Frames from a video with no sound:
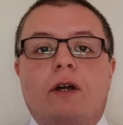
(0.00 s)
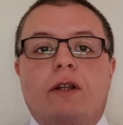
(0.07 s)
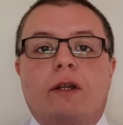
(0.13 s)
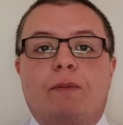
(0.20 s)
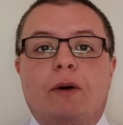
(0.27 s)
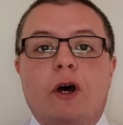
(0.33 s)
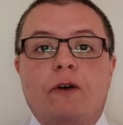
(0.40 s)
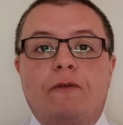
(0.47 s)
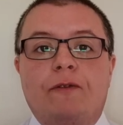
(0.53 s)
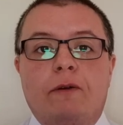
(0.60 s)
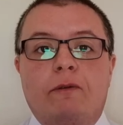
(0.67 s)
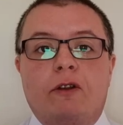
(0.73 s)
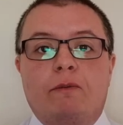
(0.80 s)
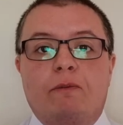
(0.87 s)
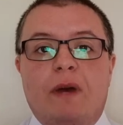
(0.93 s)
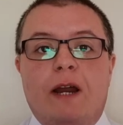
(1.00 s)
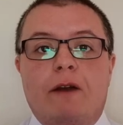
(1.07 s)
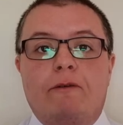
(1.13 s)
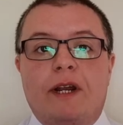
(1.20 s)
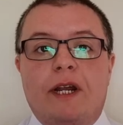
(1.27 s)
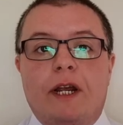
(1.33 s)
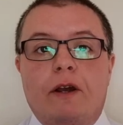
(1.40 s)
the perfume that
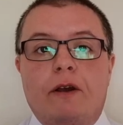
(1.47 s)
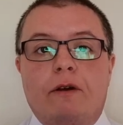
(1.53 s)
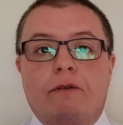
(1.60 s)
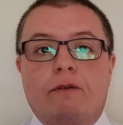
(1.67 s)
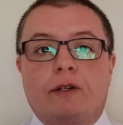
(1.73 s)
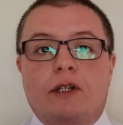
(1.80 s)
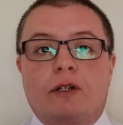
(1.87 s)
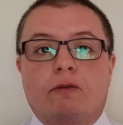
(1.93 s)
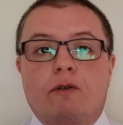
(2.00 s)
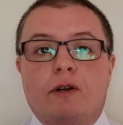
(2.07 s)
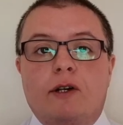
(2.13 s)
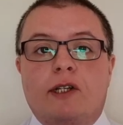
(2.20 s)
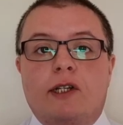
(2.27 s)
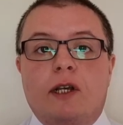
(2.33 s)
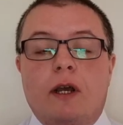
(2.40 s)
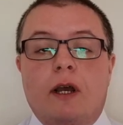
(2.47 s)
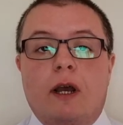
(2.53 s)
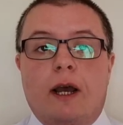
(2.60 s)
Mary used was